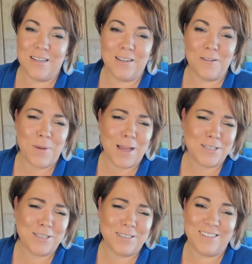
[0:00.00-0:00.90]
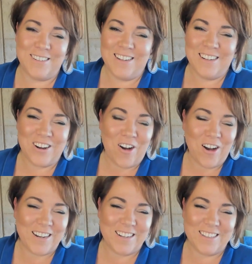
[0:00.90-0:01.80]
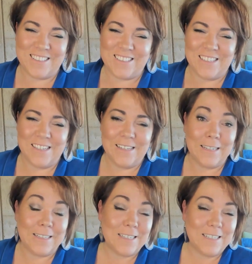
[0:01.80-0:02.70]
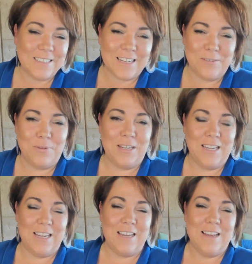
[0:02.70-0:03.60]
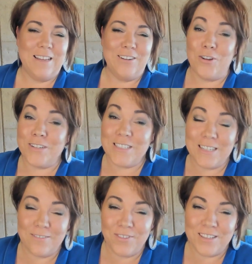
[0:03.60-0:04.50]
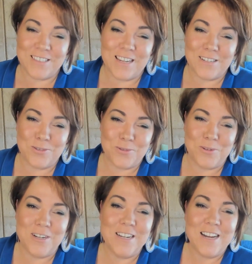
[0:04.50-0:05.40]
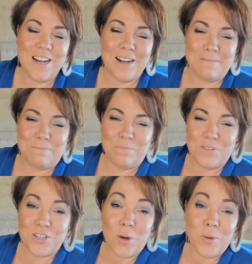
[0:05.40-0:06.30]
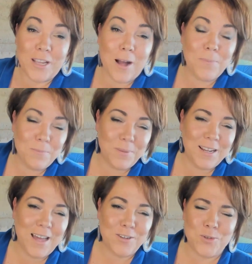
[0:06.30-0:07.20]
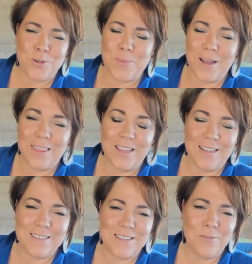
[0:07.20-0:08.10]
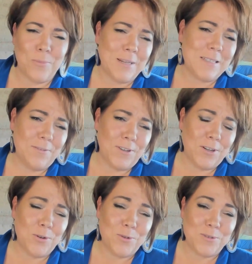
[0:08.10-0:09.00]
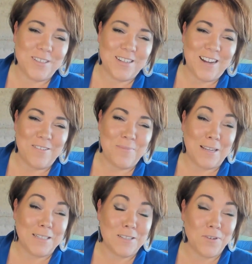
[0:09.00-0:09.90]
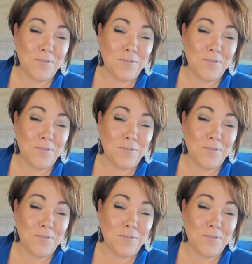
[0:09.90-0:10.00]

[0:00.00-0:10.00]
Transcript: compassion, kindness, listening deeply, noticing for the subtle, showing up and being able to talk about things that are a bit difficult, make us feel